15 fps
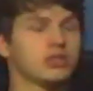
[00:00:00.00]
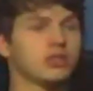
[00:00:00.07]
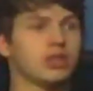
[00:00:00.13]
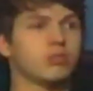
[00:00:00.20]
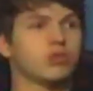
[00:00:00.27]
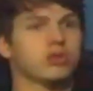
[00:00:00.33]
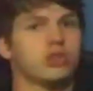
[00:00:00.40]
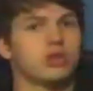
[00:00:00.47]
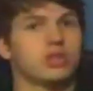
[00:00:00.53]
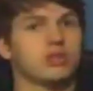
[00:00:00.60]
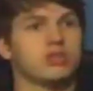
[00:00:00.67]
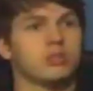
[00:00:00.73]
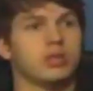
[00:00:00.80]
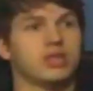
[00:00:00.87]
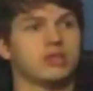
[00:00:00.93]
so he bought
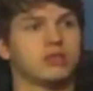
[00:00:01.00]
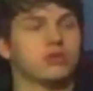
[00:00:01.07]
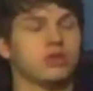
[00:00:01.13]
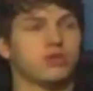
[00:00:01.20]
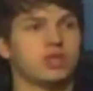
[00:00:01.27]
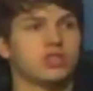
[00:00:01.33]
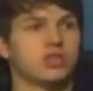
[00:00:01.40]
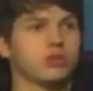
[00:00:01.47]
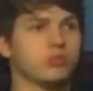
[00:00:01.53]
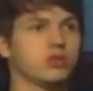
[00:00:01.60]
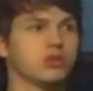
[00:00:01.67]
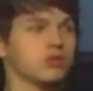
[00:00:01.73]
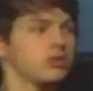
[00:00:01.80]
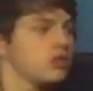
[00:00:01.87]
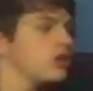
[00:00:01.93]
tyres to pass a rego
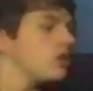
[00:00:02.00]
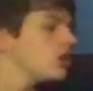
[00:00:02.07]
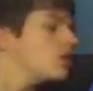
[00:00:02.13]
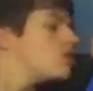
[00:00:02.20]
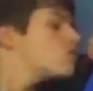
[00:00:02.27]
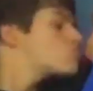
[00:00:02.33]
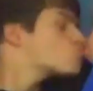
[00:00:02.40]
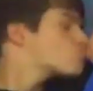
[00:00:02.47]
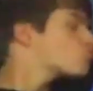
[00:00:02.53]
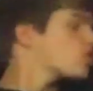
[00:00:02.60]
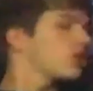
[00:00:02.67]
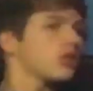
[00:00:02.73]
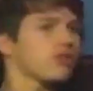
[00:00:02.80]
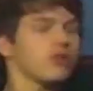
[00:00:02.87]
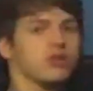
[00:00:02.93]
because
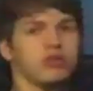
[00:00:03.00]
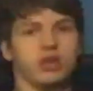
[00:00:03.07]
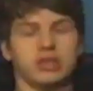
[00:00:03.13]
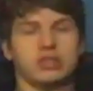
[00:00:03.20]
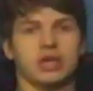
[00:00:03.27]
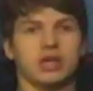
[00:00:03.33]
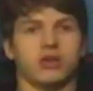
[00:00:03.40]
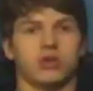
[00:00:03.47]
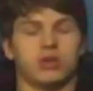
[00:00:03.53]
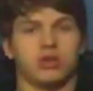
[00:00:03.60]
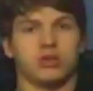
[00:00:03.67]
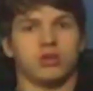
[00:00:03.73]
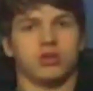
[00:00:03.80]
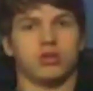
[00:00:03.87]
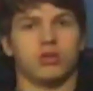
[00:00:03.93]
the tyres he had on it
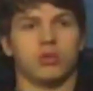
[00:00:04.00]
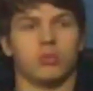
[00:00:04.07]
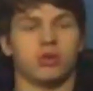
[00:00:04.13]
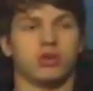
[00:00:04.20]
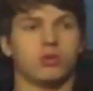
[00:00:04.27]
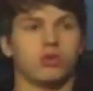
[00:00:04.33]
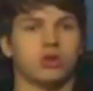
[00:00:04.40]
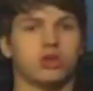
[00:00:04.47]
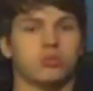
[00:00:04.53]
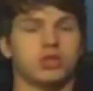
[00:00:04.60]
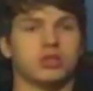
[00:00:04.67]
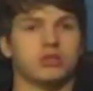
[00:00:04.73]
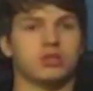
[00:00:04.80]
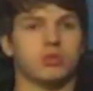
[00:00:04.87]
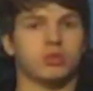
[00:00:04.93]
apparently weren't going to
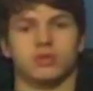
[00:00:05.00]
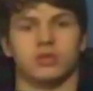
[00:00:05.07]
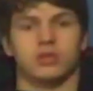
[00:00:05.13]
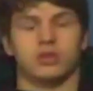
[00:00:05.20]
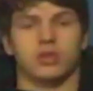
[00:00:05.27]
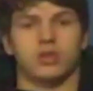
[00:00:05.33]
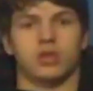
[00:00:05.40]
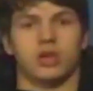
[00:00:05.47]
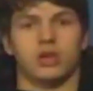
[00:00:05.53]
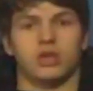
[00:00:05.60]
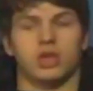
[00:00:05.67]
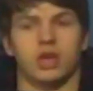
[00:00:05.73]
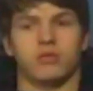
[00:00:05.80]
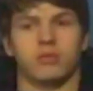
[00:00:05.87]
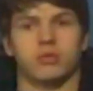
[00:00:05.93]
pass. So we, yeah, and
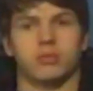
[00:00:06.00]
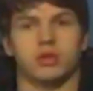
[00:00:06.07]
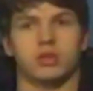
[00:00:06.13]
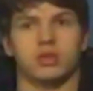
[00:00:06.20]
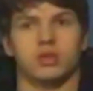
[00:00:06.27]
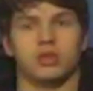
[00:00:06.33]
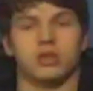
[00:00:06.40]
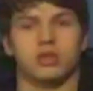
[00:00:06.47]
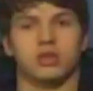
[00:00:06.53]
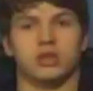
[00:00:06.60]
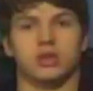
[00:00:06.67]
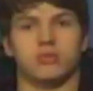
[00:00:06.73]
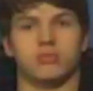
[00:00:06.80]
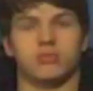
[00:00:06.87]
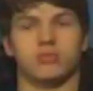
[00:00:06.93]
he gave them to me.
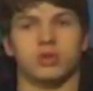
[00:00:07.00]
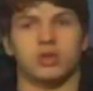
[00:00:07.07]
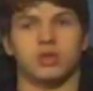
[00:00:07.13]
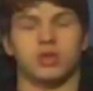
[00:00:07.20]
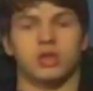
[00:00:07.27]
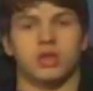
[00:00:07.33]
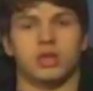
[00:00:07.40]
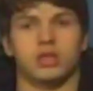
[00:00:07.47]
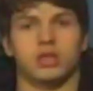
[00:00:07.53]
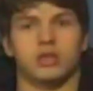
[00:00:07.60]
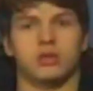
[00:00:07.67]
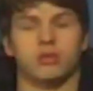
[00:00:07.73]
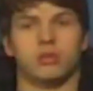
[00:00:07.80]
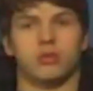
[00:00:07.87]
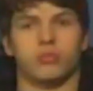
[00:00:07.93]
And
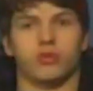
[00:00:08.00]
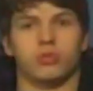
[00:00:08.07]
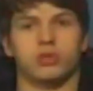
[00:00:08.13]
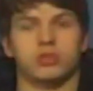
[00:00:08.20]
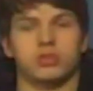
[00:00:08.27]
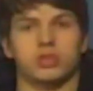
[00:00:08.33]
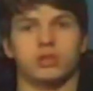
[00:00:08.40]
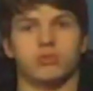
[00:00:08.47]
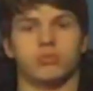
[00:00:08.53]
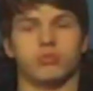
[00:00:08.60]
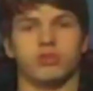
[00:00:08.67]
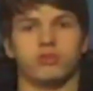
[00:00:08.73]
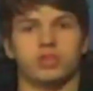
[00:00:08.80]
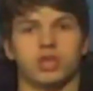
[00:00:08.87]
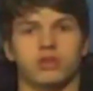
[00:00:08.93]
then pretty much just had a
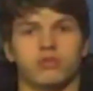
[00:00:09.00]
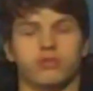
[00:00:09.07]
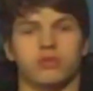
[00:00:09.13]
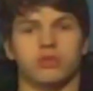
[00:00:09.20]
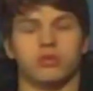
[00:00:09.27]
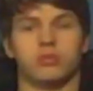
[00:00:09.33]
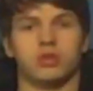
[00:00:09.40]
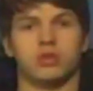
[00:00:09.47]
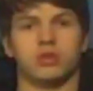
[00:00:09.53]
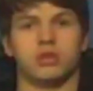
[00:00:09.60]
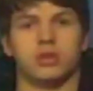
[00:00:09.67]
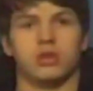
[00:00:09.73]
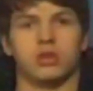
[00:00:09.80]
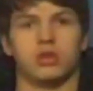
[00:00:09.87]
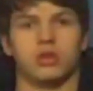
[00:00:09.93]
bit of a chat for a little bit
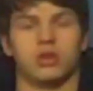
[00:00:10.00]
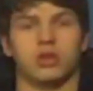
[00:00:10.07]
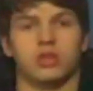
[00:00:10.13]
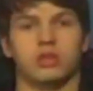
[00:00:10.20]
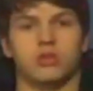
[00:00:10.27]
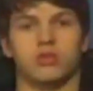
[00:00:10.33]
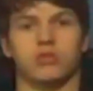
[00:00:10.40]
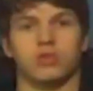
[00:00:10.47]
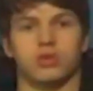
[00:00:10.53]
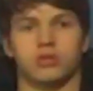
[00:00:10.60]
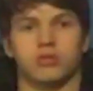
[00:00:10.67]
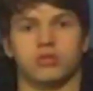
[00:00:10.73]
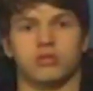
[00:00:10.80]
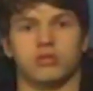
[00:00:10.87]
and then drove here.